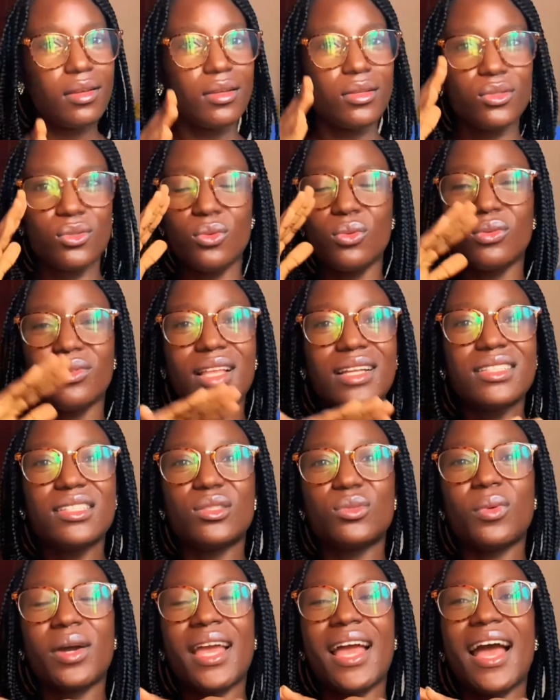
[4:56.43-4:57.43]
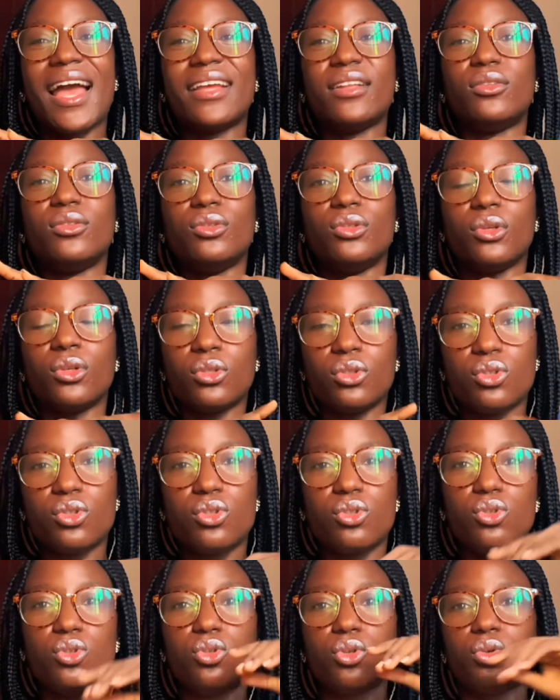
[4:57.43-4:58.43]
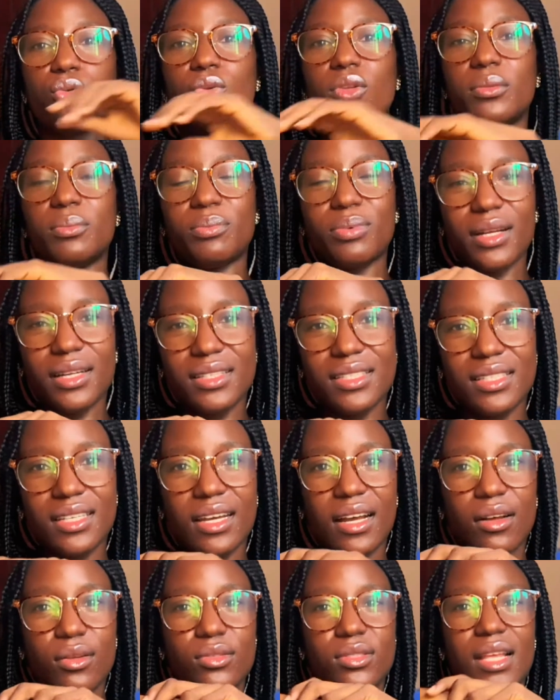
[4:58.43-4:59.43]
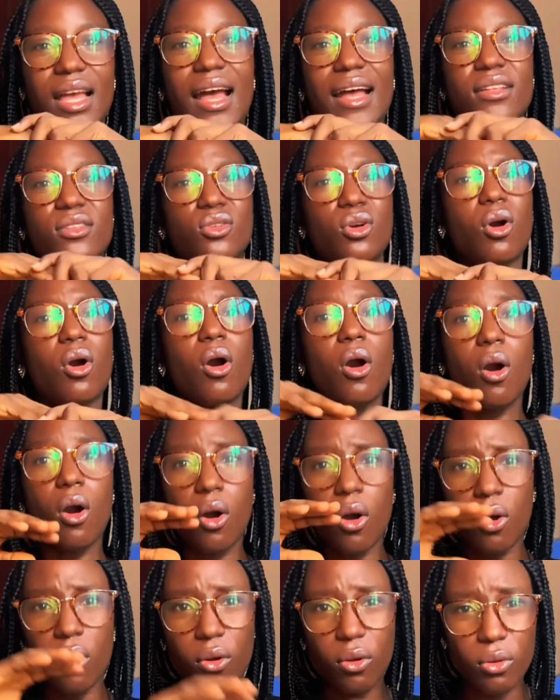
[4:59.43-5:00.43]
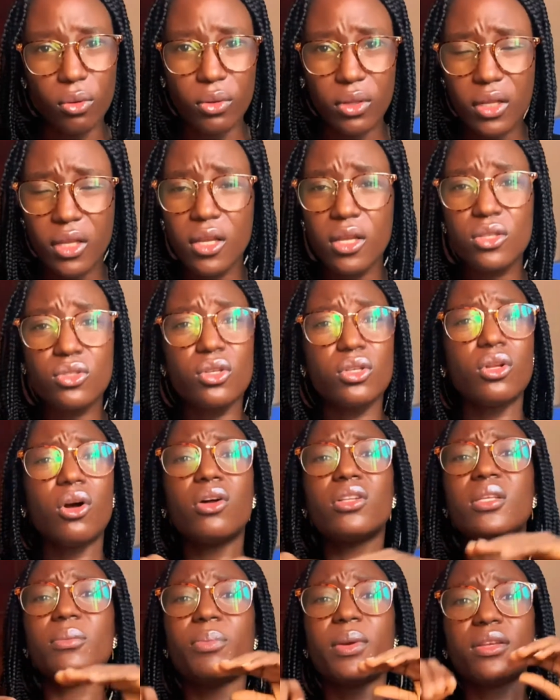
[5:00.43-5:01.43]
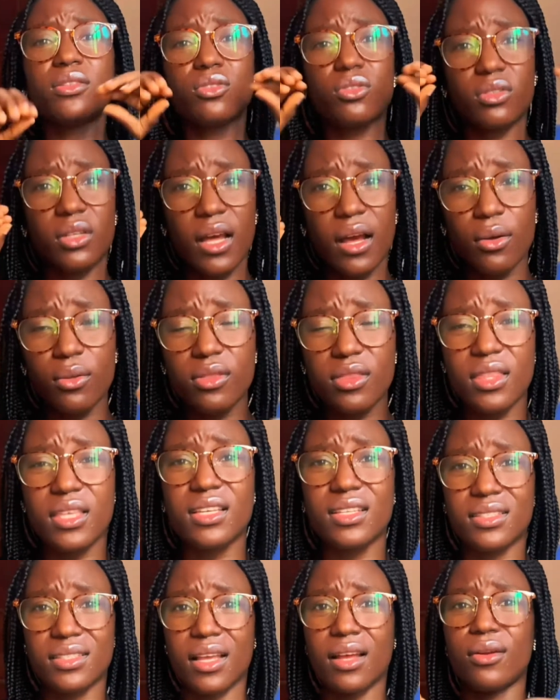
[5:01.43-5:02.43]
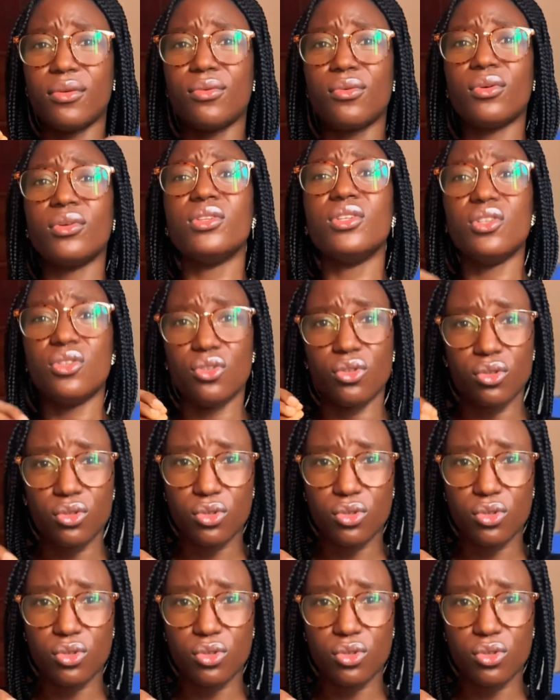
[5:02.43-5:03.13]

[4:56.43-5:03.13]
So that is why I don't joke with practicals at all. So it all depends on how things are run in your